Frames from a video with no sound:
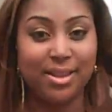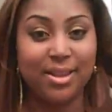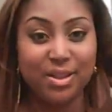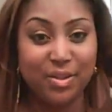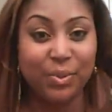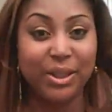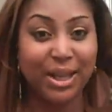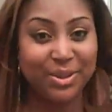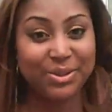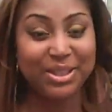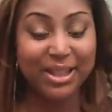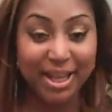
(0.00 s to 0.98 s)

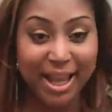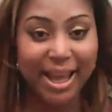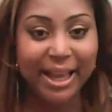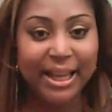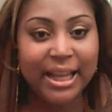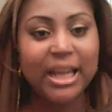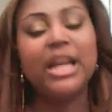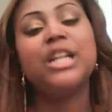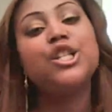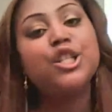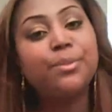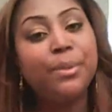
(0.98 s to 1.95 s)
So I'm going to
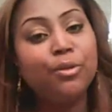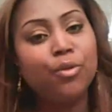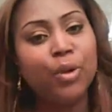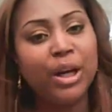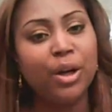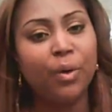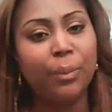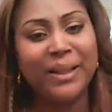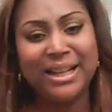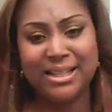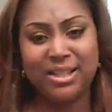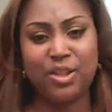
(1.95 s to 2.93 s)
have to sit this
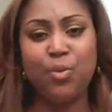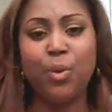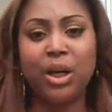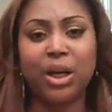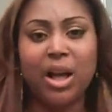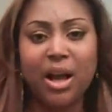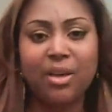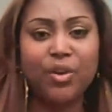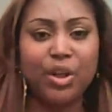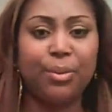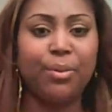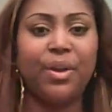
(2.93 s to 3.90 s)
one out today.
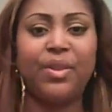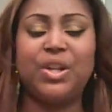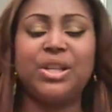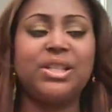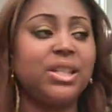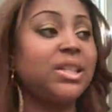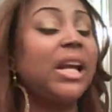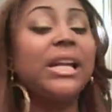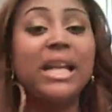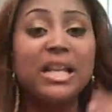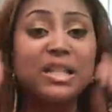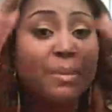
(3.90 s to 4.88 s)
and just be
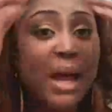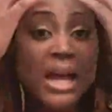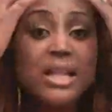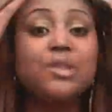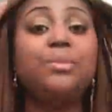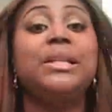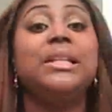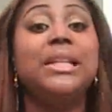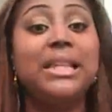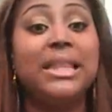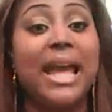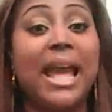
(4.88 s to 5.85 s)
real, because you want to
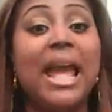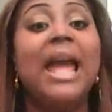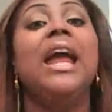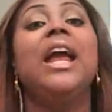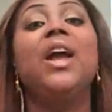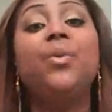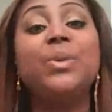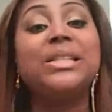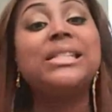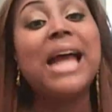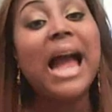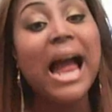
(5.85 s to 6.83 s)
cover your brother and your
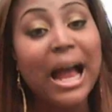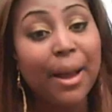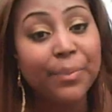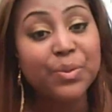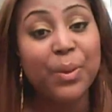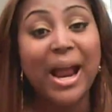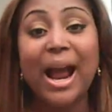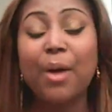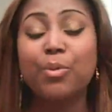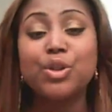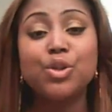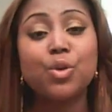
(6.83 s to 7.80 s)
sister. And yes, my
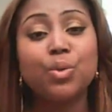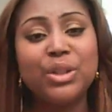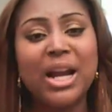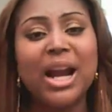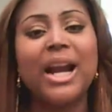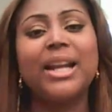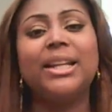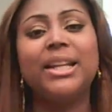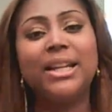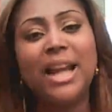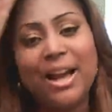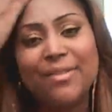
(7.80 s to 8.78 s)
husband did that.
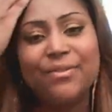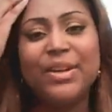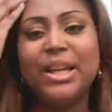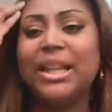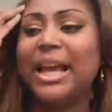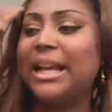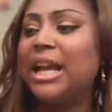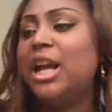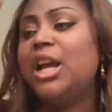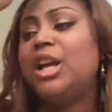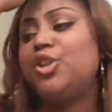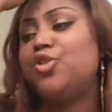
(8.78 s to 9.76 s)
It was
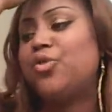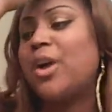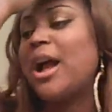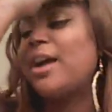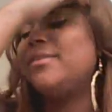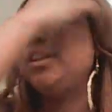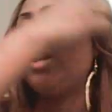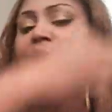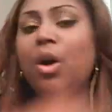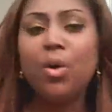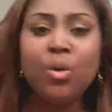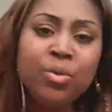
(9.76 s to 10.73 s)
times where I was so
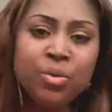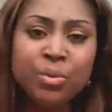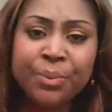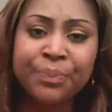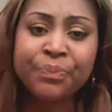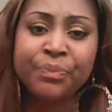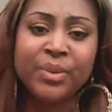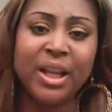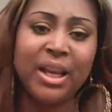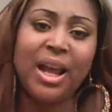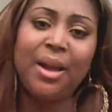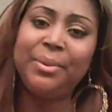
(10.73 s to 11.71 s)
tired I did not feel
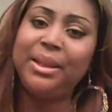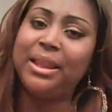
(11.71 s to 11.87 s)
like